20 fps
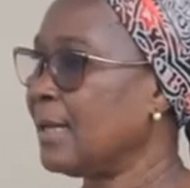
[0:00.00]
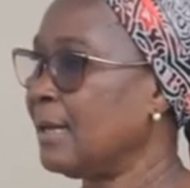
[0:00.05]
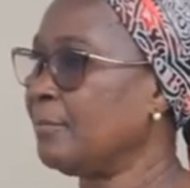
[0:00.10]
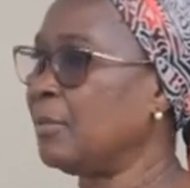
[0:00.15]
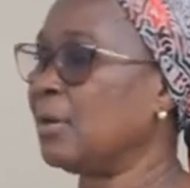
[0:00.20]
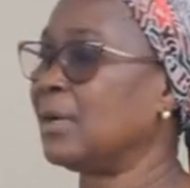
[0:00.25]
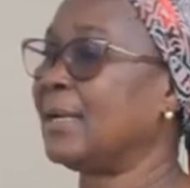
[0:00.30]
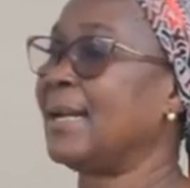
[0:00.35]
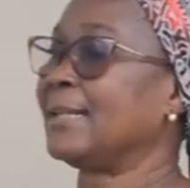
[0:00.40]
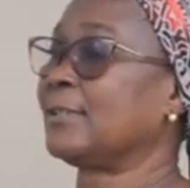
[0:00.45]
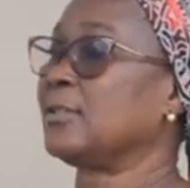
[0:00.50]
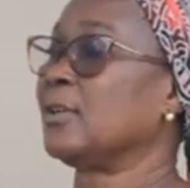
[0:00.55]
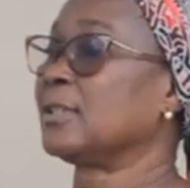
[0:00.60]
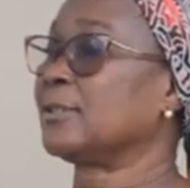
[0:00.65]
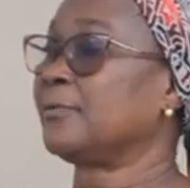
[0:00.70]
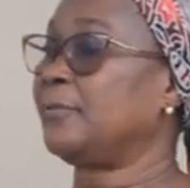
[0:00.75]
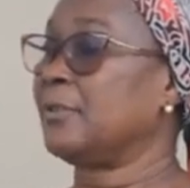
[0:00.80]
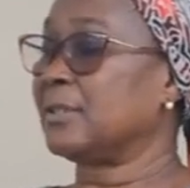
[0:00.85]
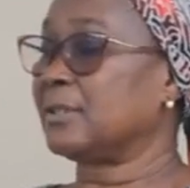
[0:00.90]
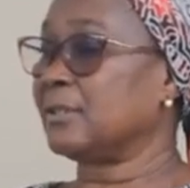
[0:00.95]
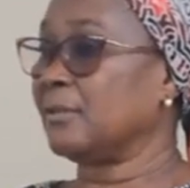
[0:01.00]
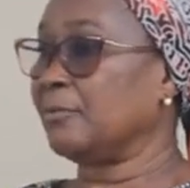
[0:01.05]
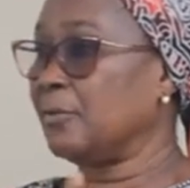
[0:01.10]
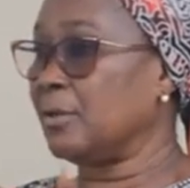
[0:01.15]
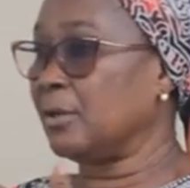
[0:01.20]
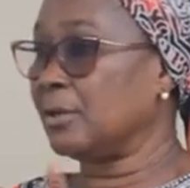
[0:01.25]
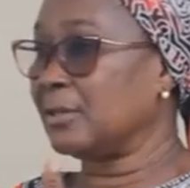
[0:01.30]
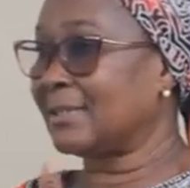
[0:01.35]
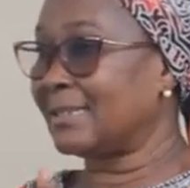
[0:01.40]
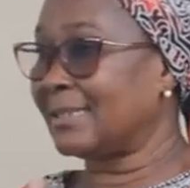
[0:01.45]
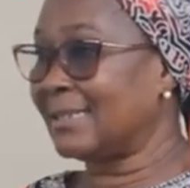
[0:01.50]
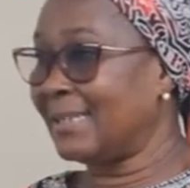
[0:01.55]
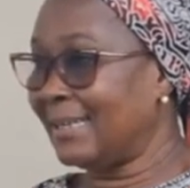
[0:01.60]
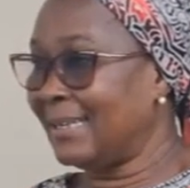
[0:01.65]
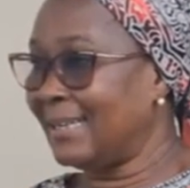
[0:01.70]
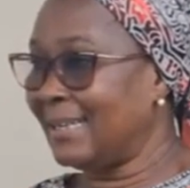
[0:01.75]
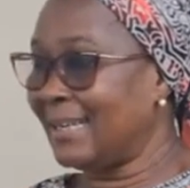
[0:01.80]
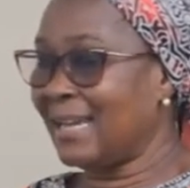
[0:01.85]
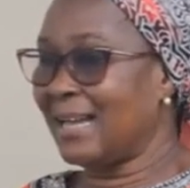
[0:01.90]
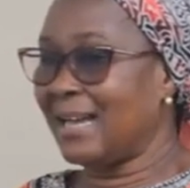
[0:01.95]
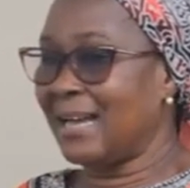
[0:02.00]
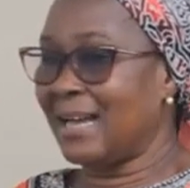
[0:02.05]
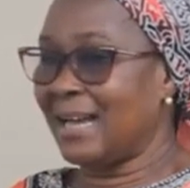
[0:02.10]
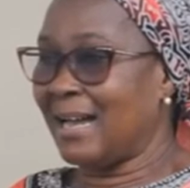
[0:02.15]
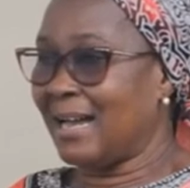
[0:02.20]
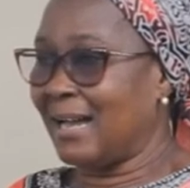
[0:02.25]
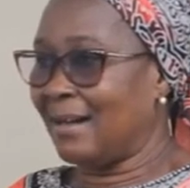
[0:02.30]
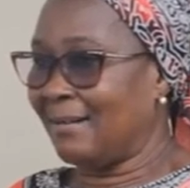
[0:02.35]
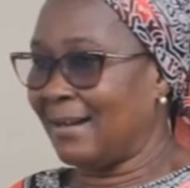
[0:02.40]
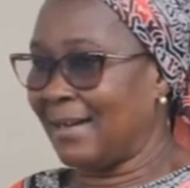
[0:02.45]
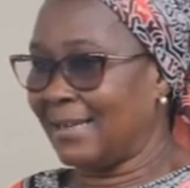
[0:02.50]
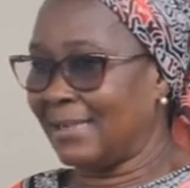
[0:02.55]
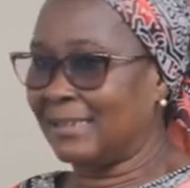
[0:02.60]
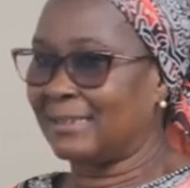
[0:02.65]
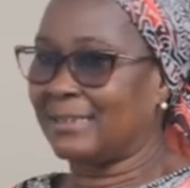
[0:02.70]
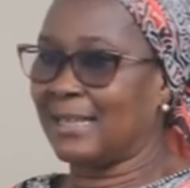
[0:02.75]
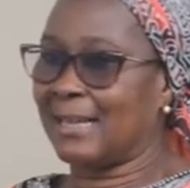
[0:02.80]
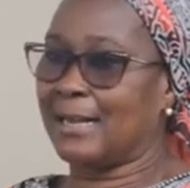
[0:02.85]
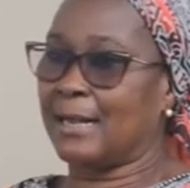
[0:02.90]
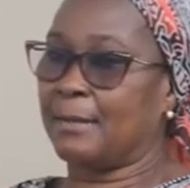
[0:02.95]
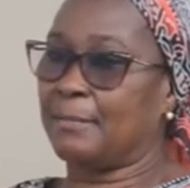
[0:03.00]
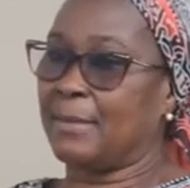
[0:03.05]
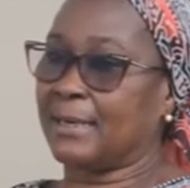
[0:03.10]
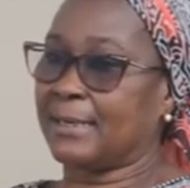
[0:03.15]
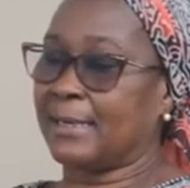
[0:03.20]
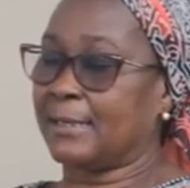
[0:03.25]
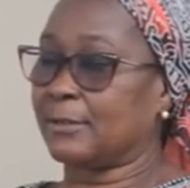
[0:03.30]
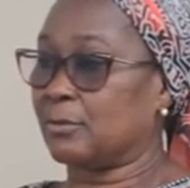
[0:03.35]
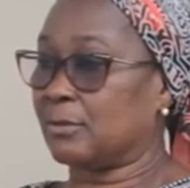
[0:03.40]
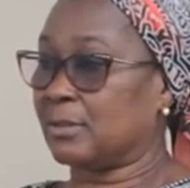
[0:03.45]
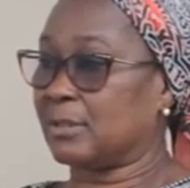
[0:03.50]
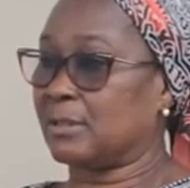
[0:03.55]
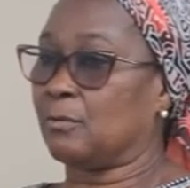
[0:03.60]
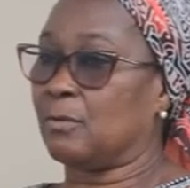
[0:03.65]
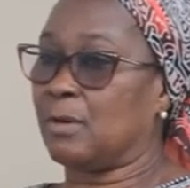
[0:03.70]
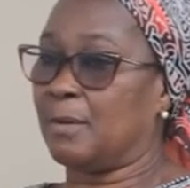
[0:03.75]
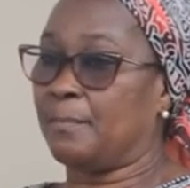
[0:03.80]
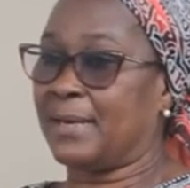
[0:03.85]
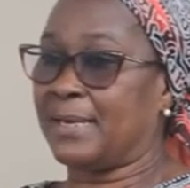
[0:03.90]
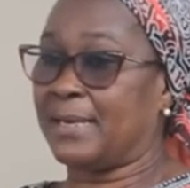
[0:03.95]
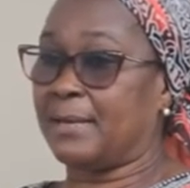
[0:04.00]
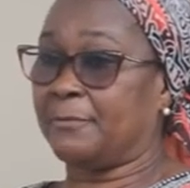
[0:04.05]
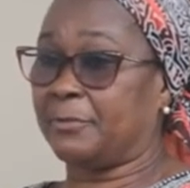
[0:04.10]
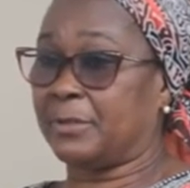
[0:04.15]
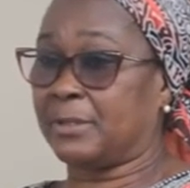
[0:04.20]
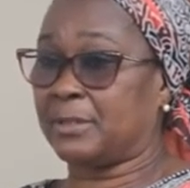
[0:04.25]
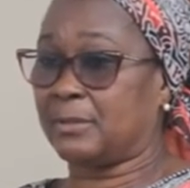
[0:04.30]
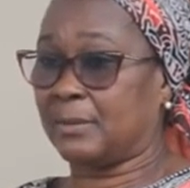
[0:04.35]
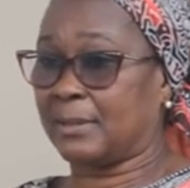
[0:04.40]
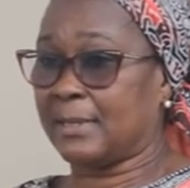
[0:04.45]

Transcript: But let us first of all see our internal market to see what benefits we